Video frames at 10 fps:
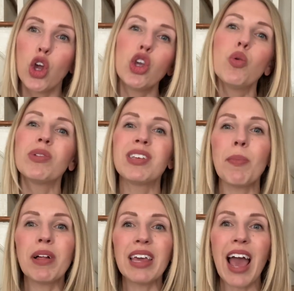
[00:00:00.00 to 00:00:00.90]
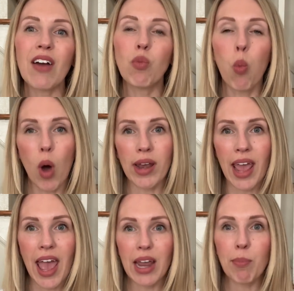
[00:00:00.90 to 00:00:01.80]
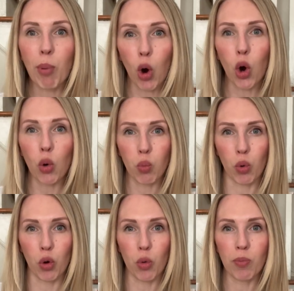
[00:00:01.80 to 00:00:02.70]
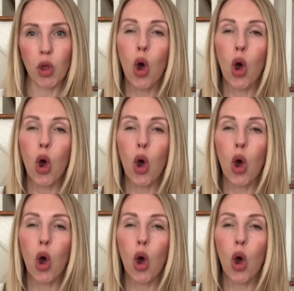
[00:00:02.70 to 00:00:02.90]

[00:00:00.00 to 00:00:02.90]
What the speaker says: You will typically have one head per room.